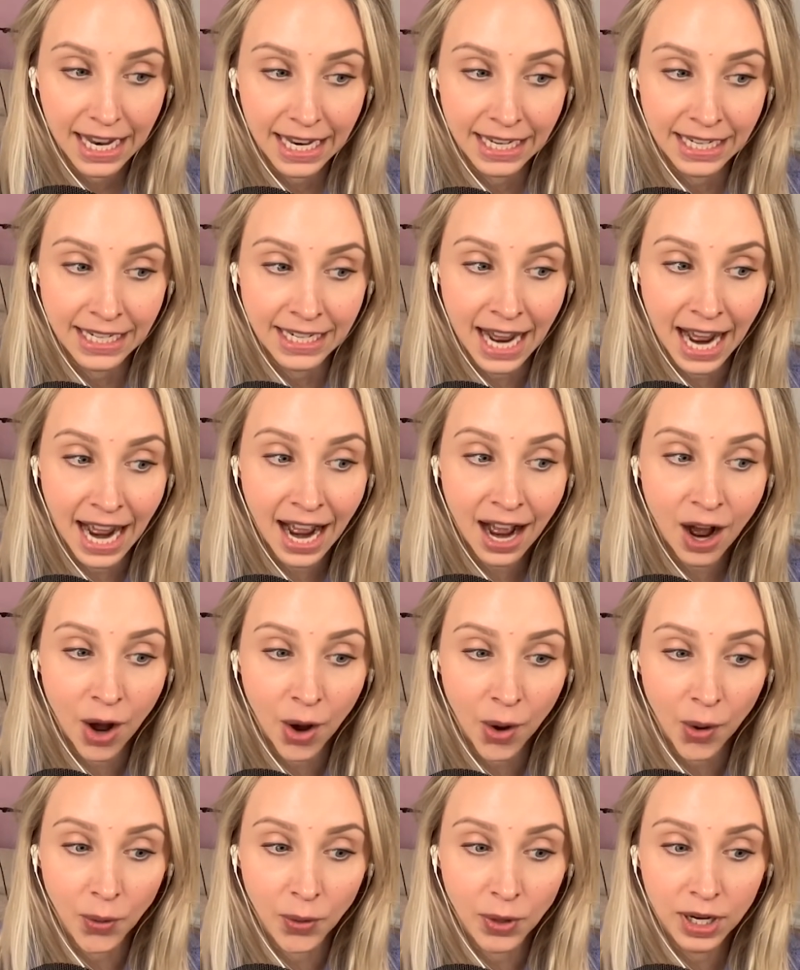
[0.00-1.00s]

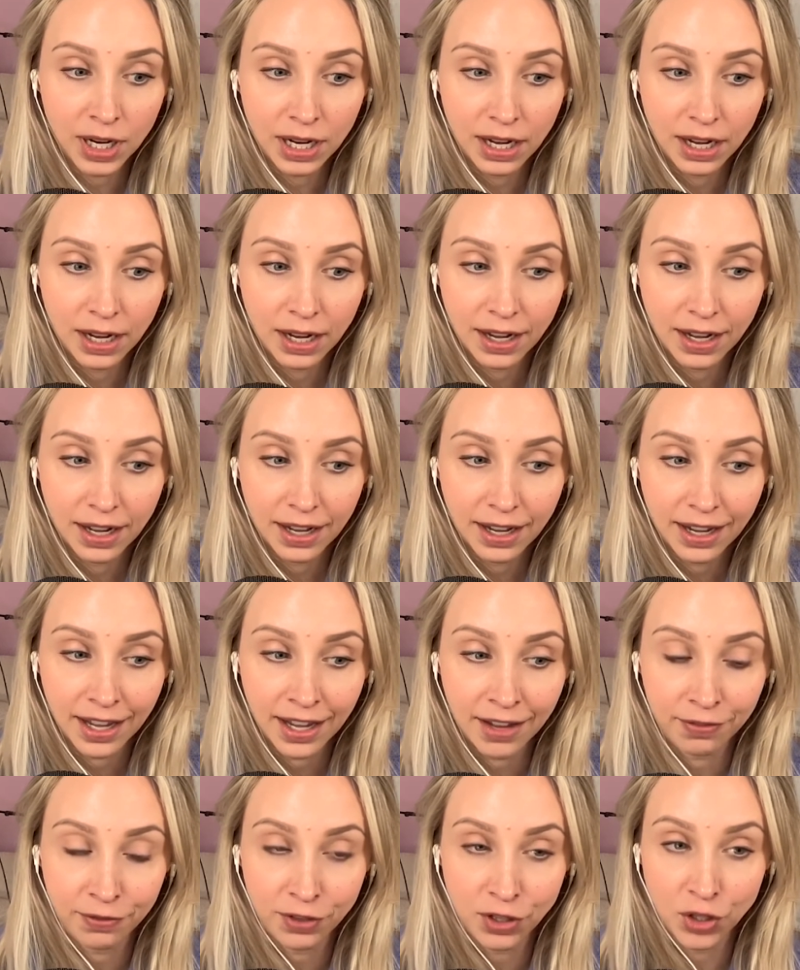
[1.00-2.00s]
Now,
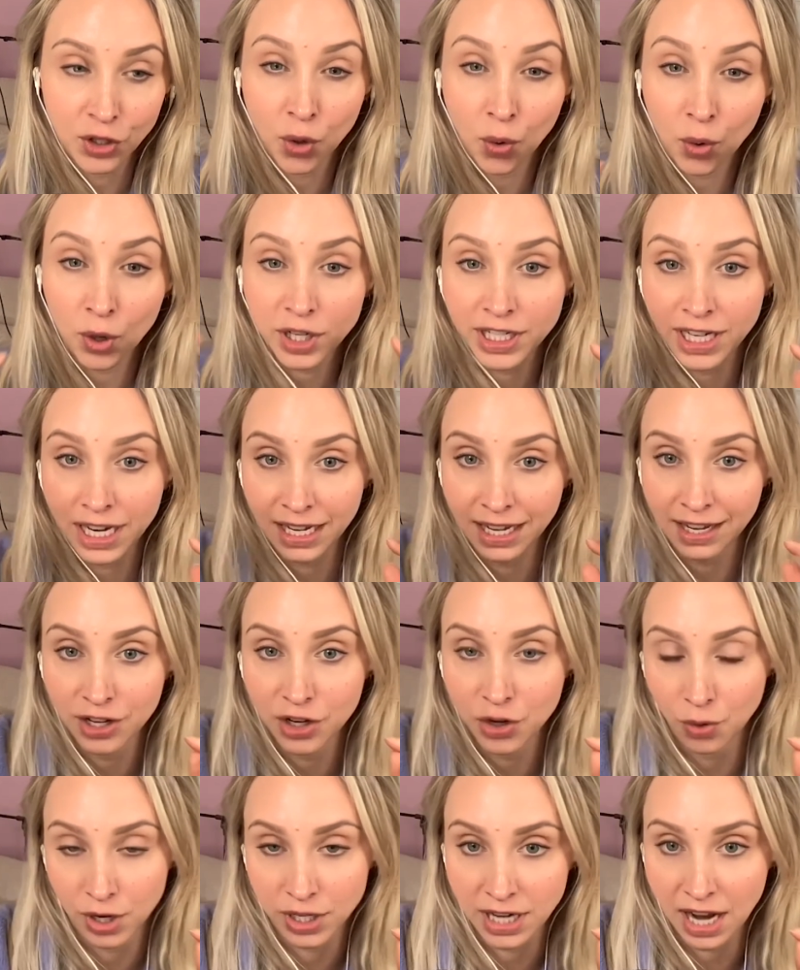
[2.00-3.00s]
if you're taking
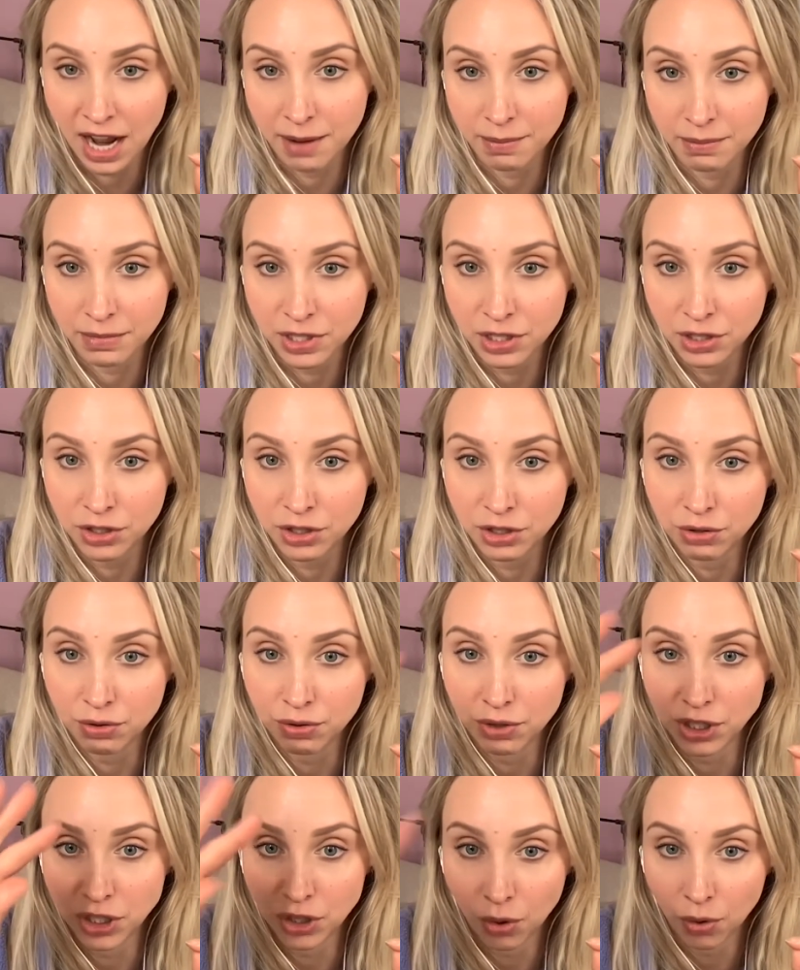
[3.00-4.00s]
your time to do
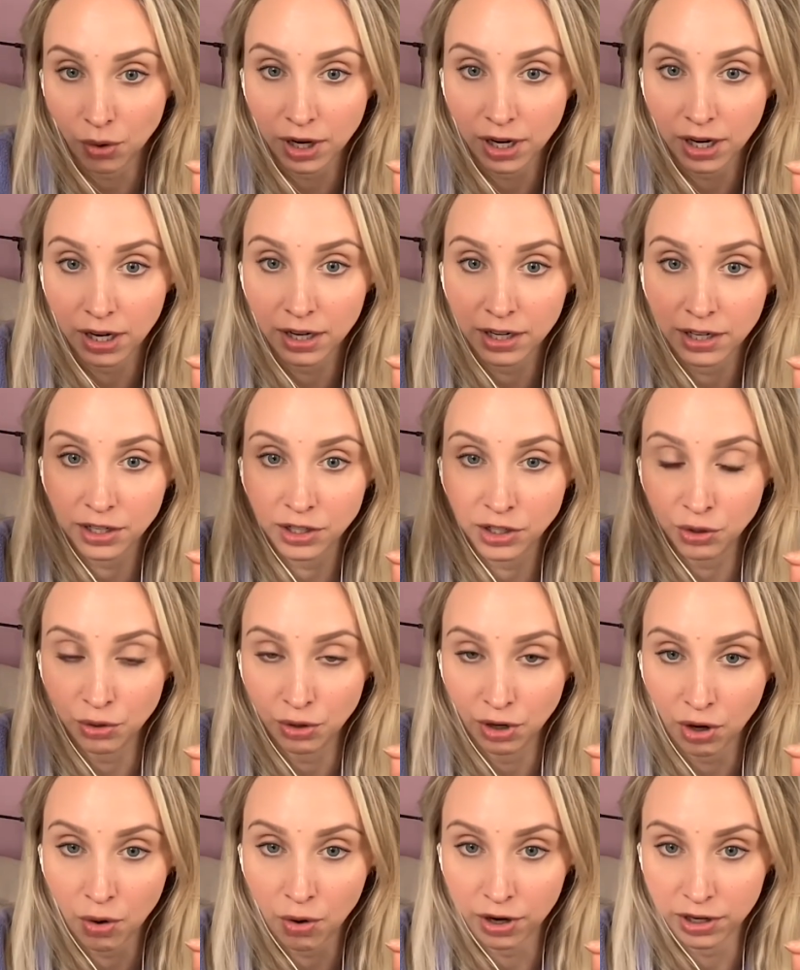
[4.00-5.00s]
your
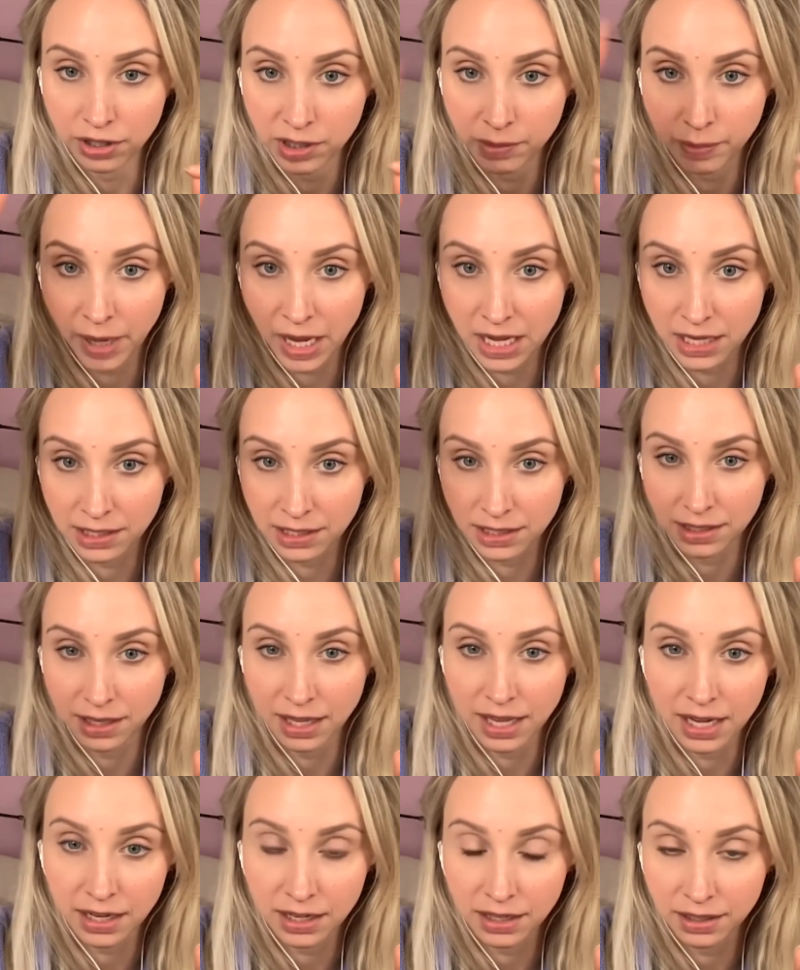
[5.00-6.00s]
unicorn space,
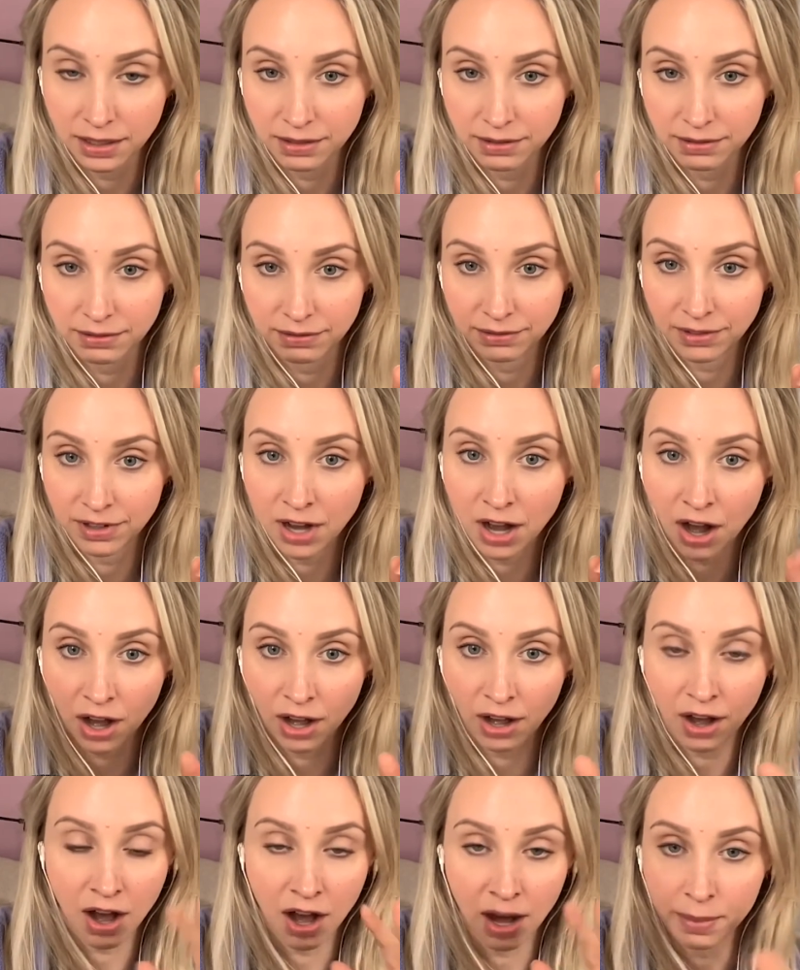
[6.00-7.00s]
like
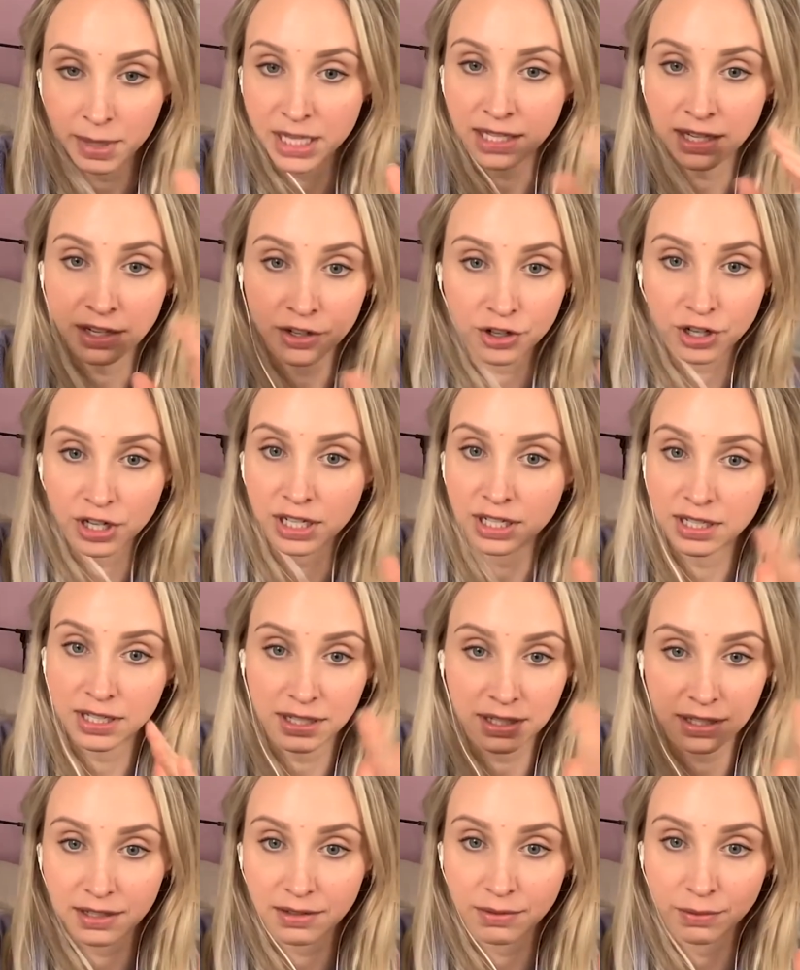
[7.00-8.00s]
hobbies,
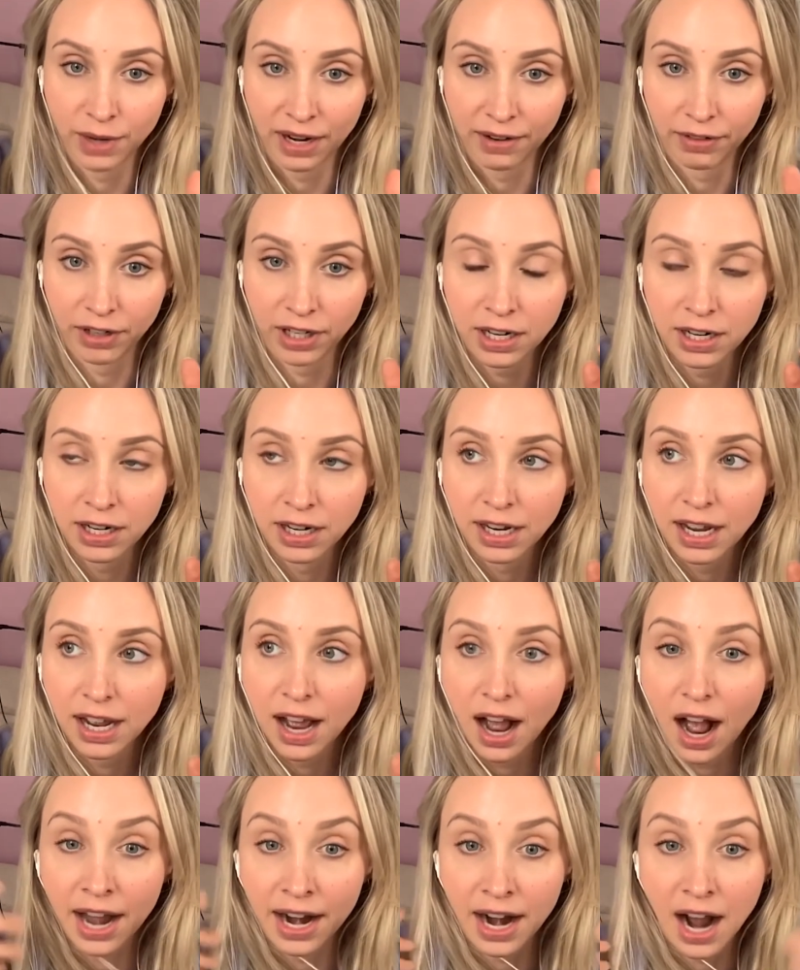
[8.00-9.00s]
interests, whatever,
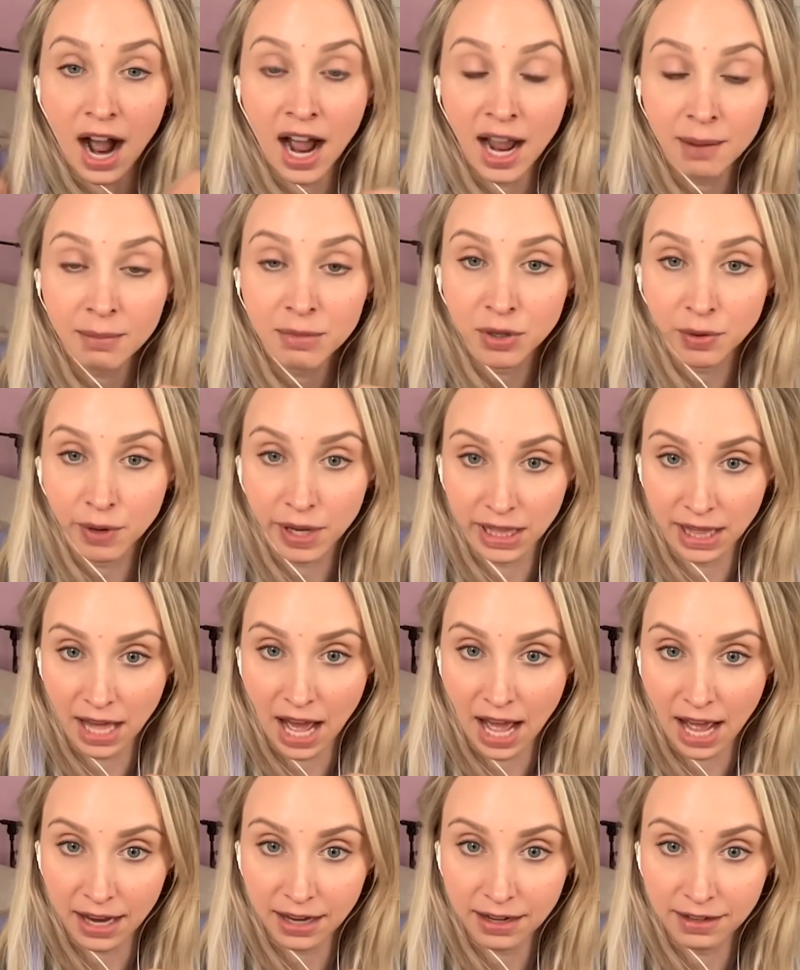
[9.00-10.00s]
and I'm doing
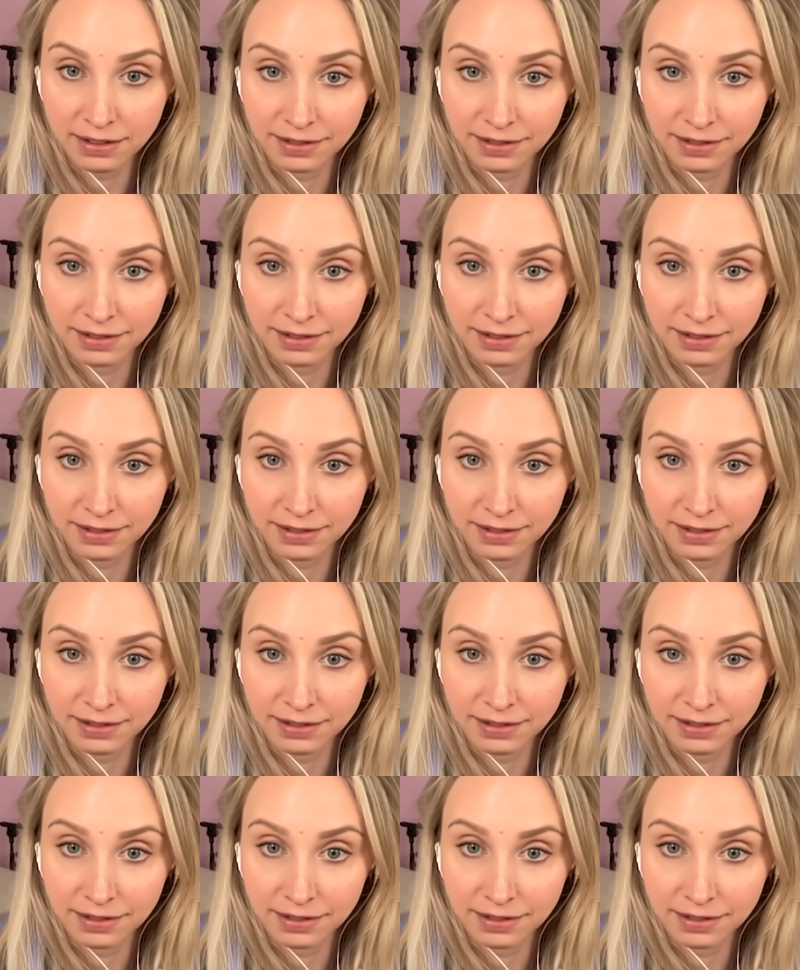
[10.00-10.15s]
that,